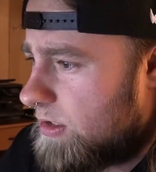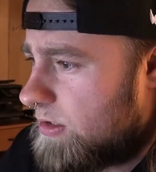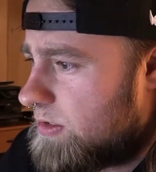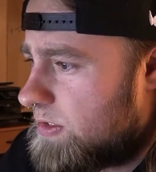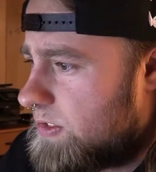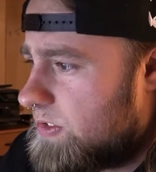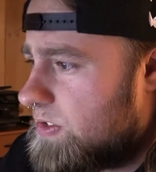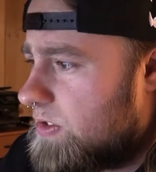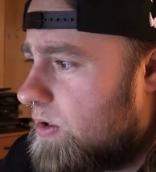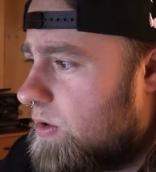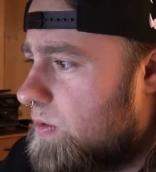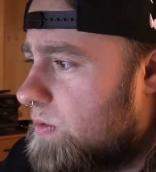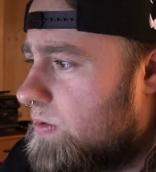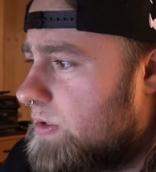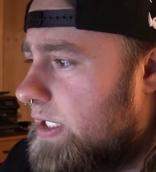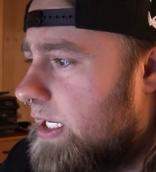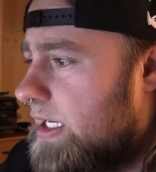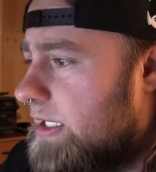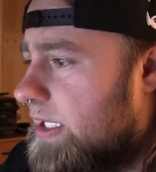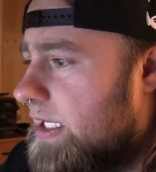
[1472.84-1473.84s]
So
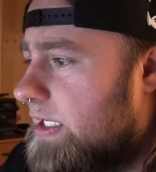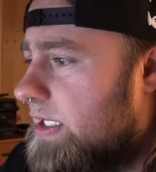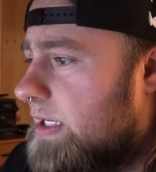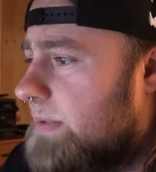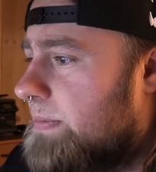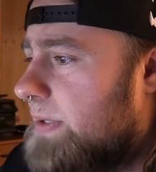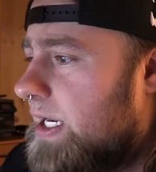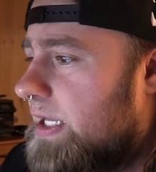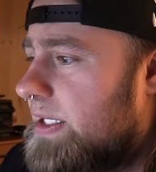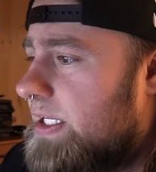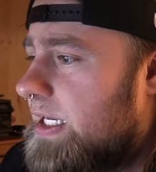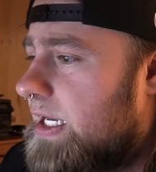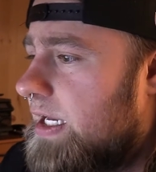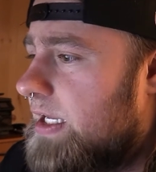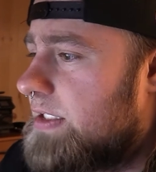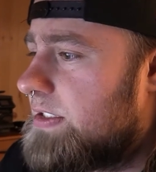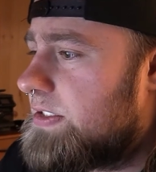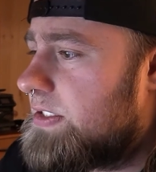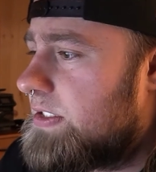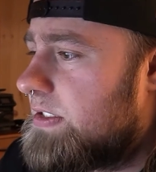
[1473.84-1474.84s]
yeah, by the
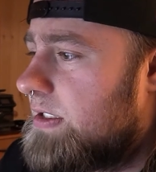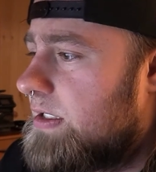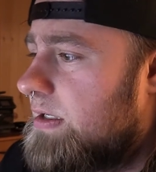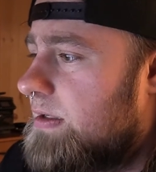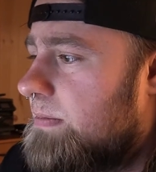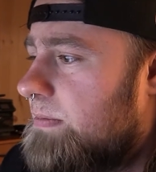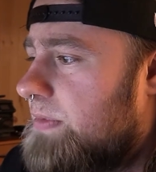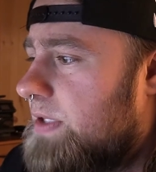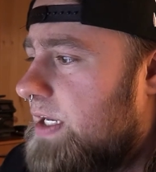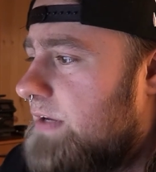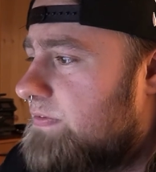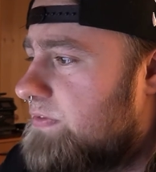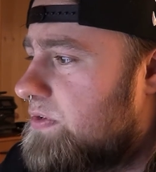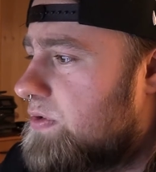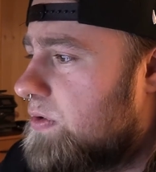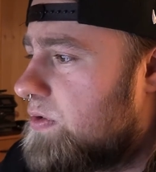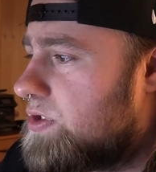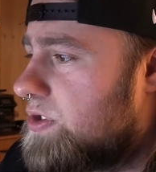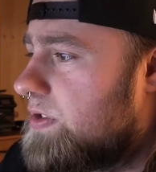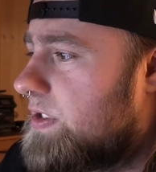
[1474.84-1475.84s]
end, they've
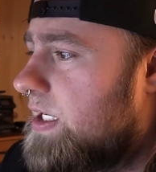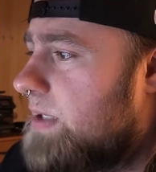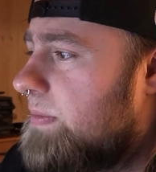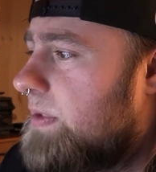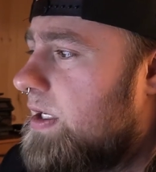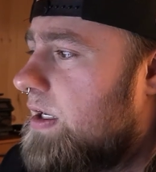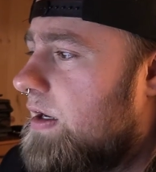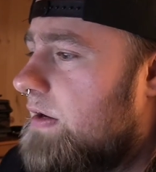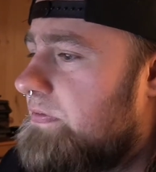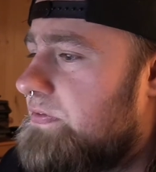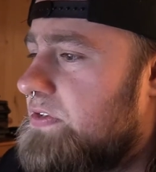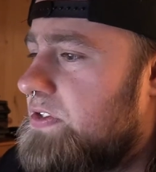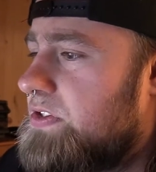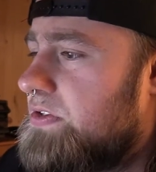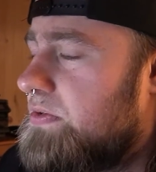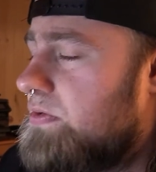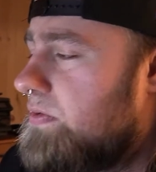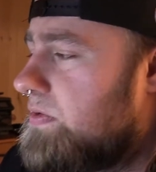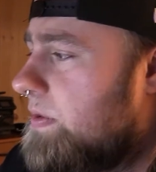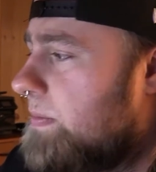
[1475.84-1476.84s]
tortured him enough
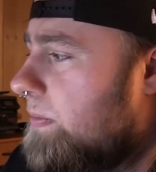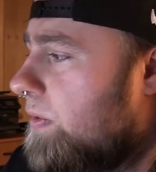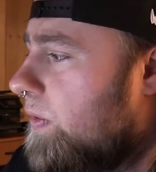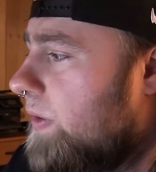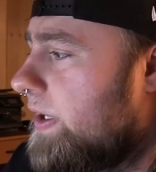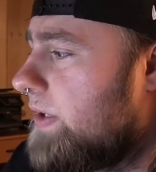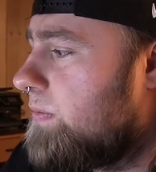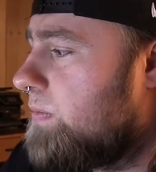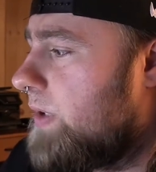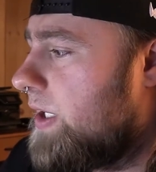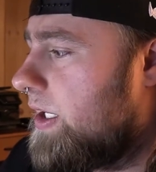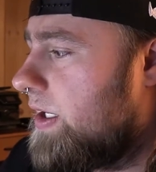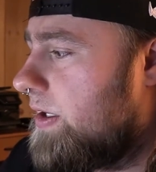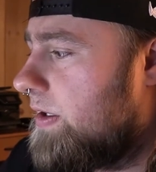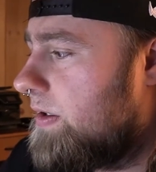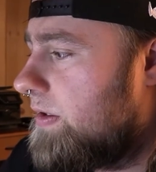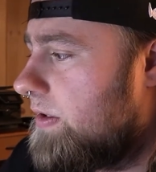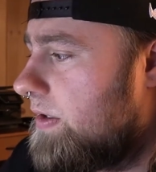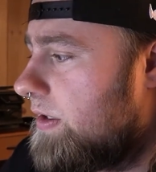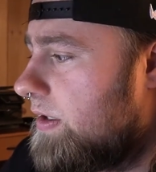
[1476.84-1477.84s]
to the point
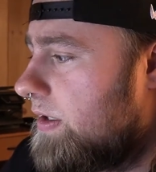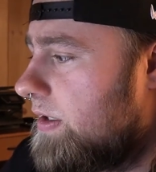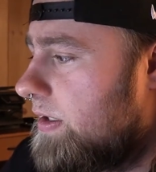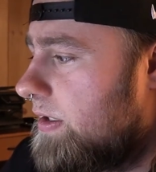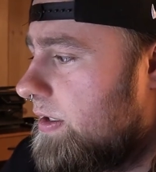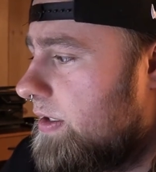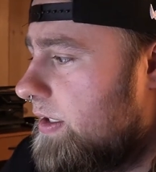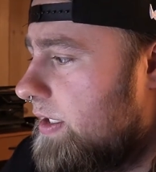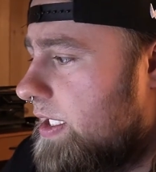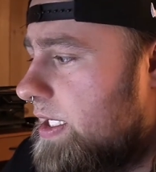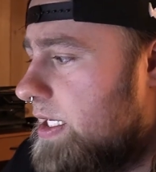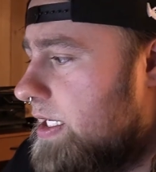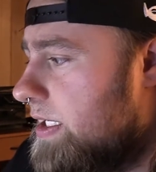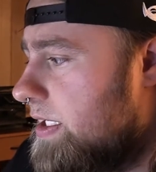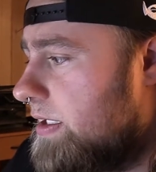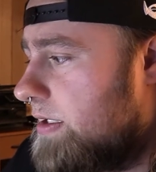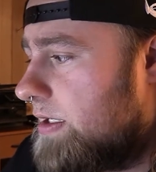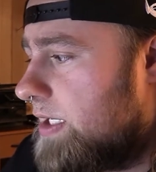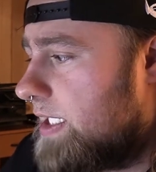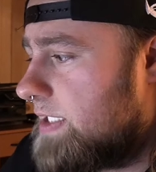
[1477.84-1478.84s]
where
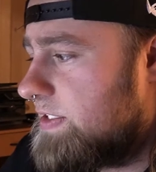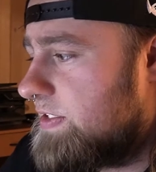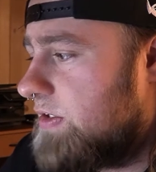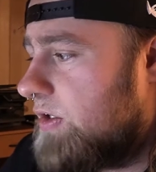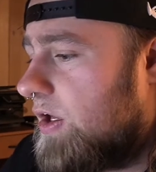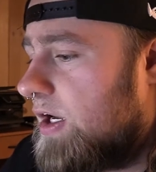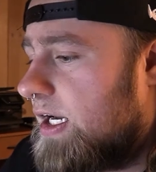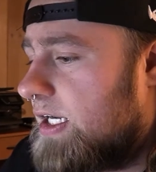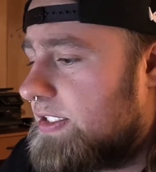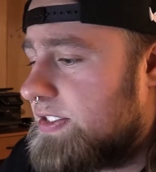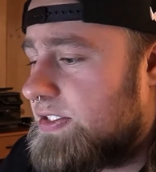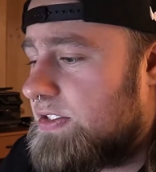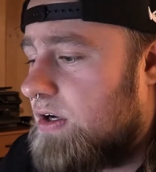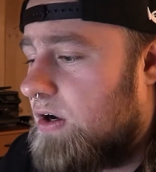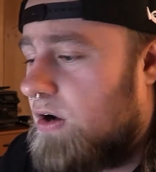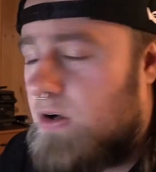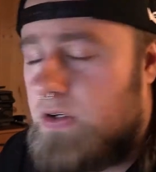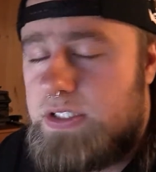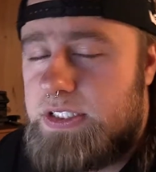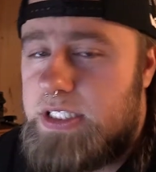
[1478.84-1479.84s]
he has lost
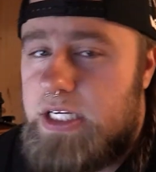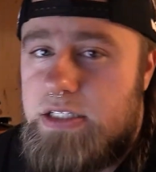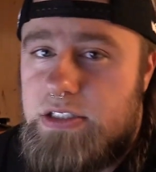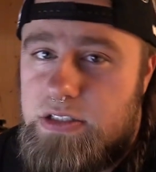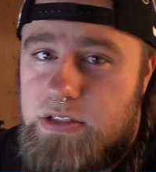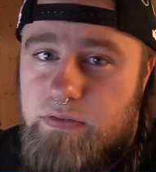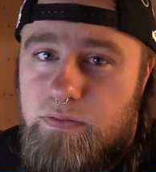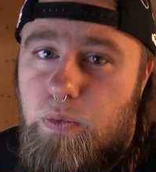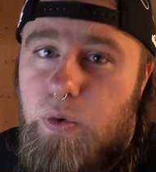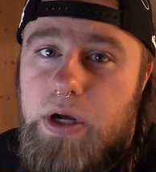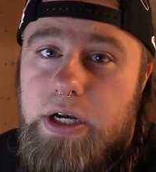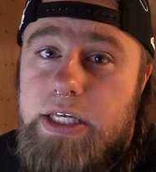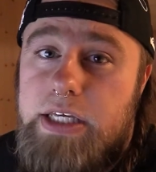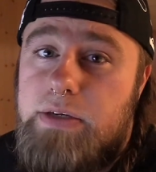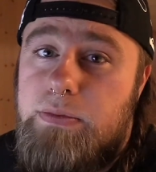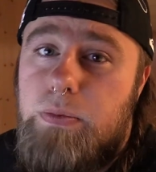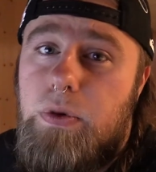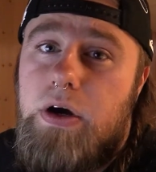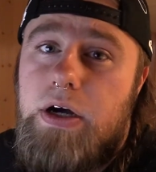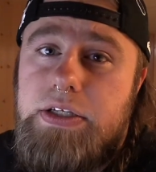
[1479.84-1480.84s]
all sense of what he
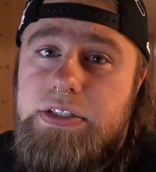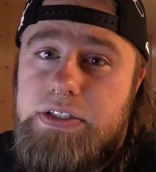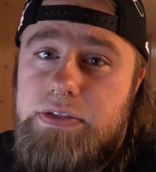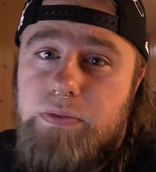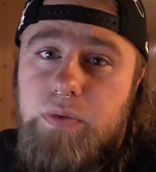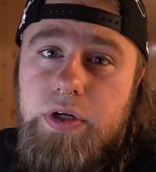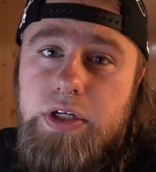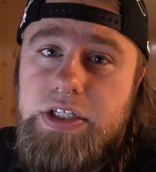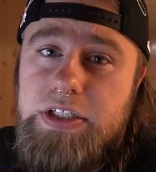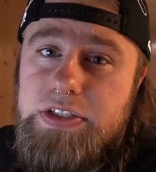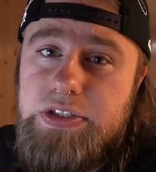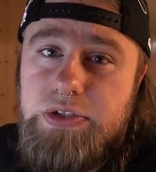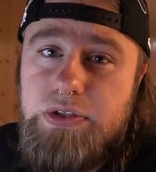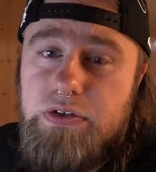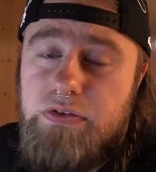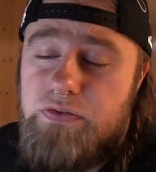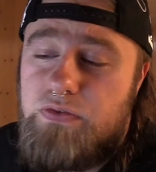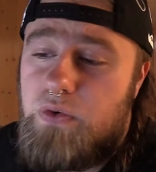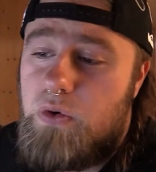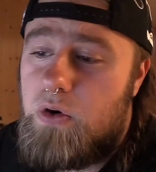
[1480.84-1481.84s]
was and what he
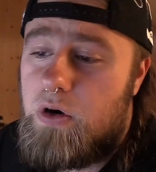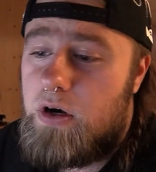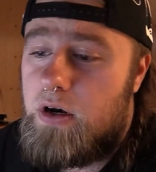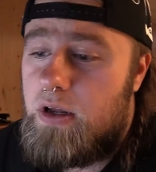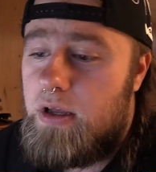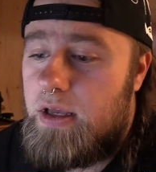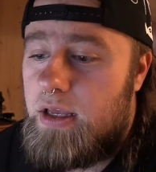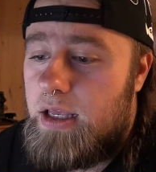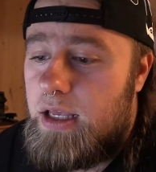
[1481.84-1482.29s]
stood for,